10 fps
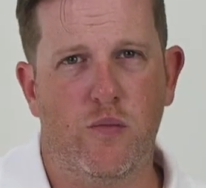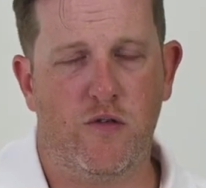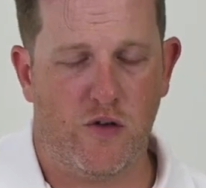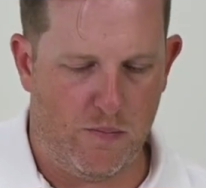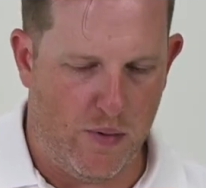from the
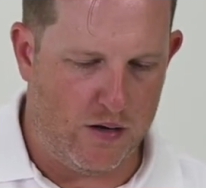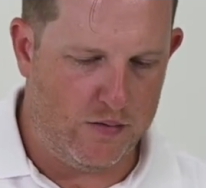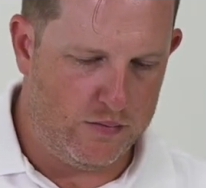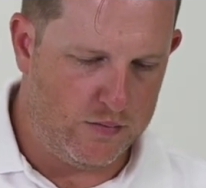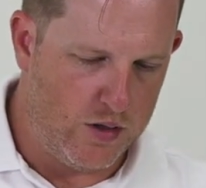front
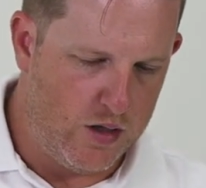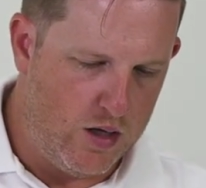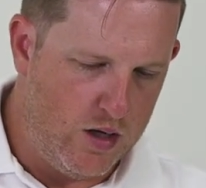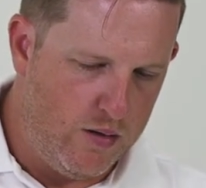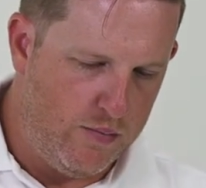button,
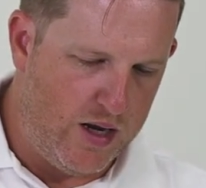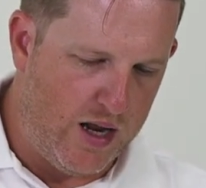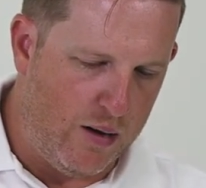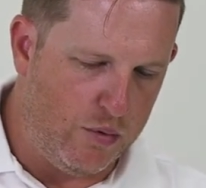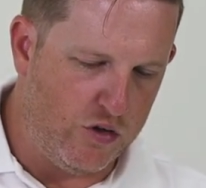being
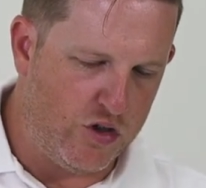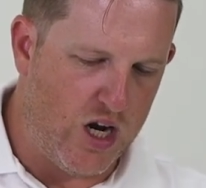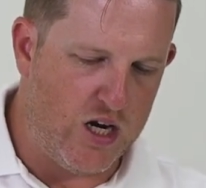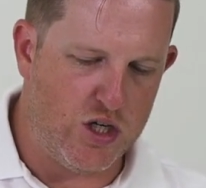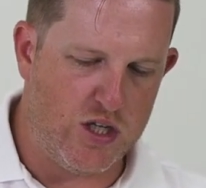able to
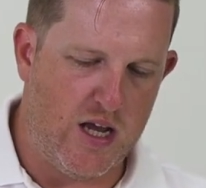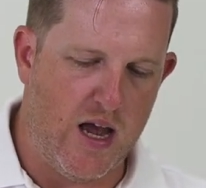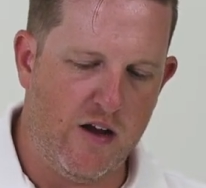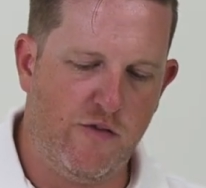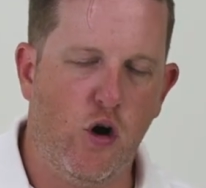change the
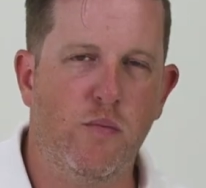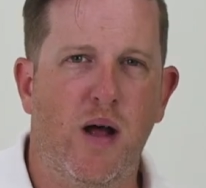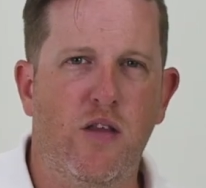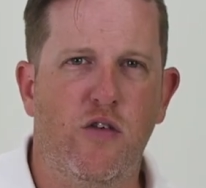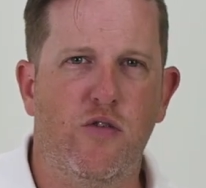AF on
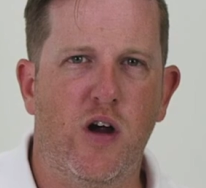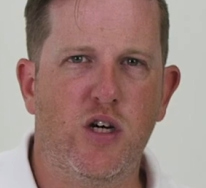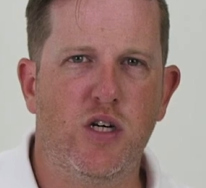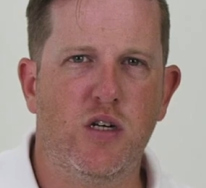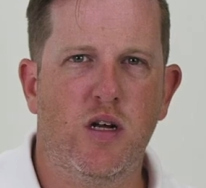buttons
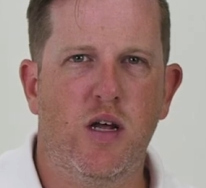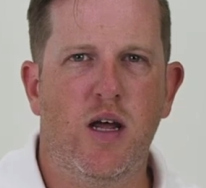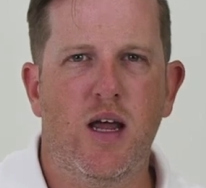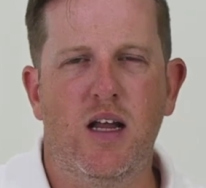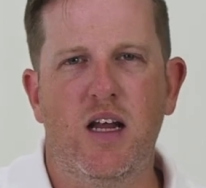function,
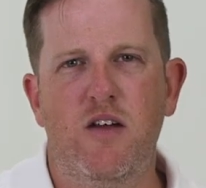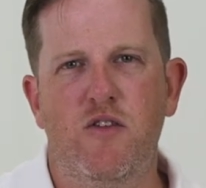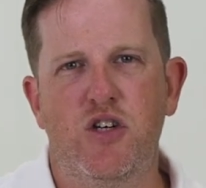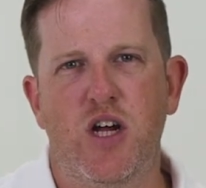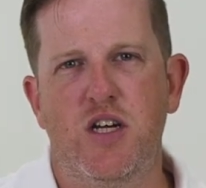and
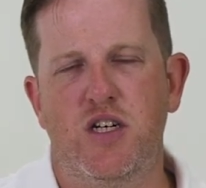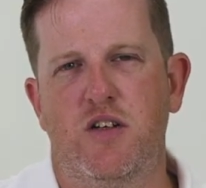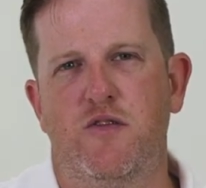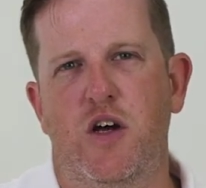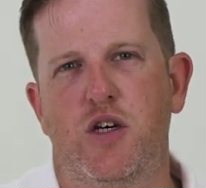even changing
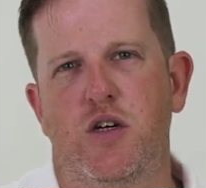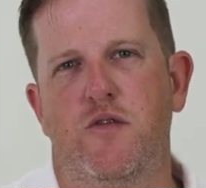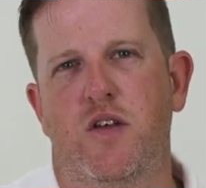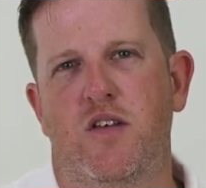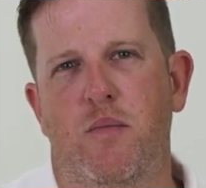the function
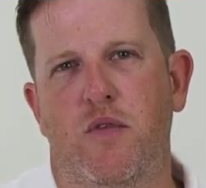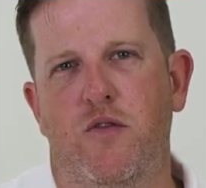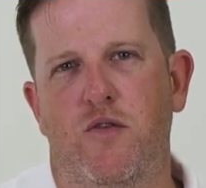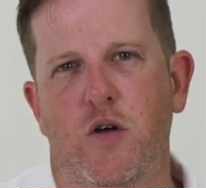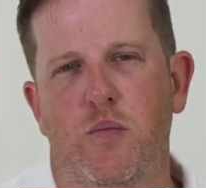of the depth
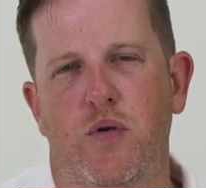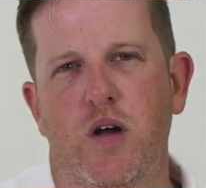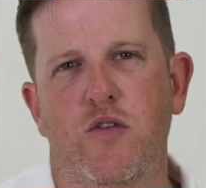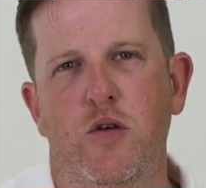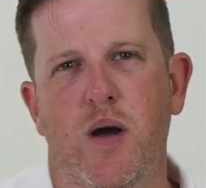of field
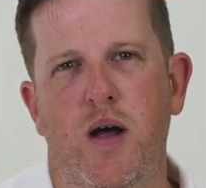preview